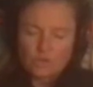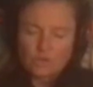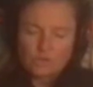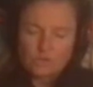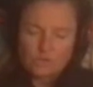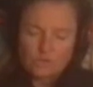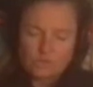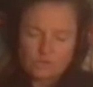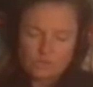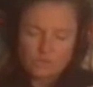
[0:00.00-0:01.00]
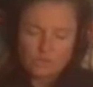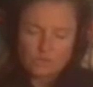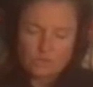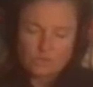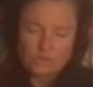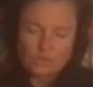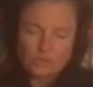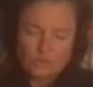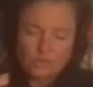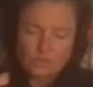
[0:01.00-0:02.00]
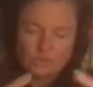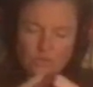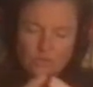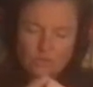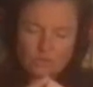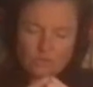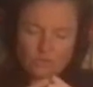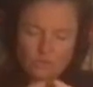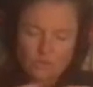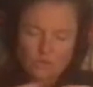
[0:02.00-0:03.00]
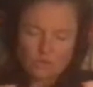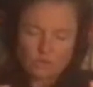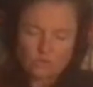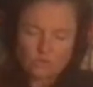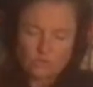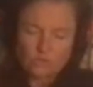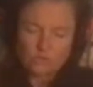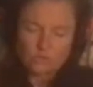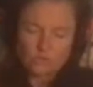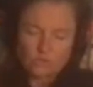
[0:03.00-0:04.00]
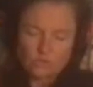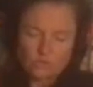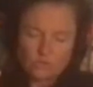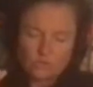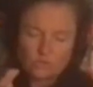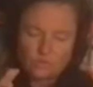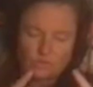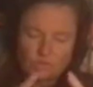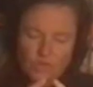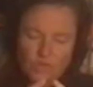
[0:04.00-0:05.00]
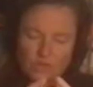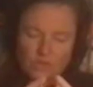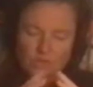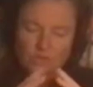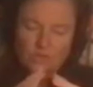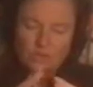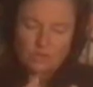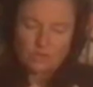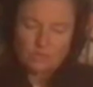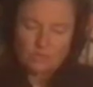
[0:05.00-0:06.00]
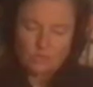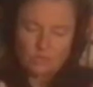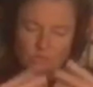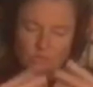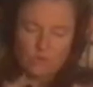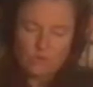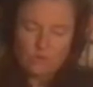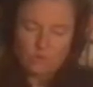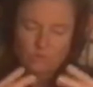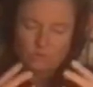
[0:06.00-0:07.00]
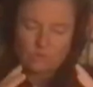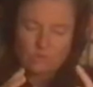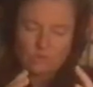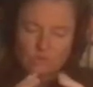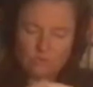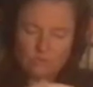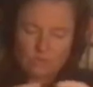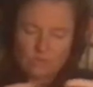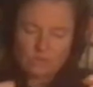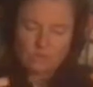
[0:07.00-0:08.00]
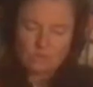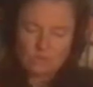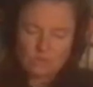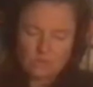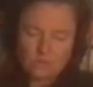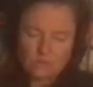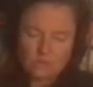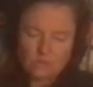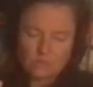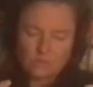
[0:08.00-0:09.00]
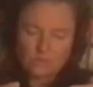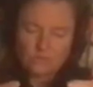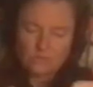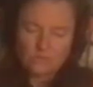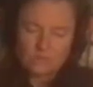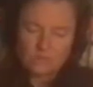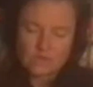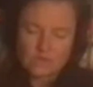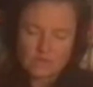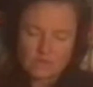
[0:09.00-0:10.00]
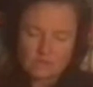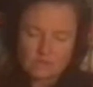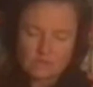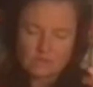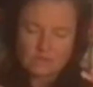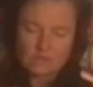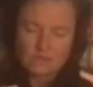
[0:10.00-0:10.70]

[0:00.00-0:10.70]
It's it's it's long to the sides, but it's round as a bead with different sides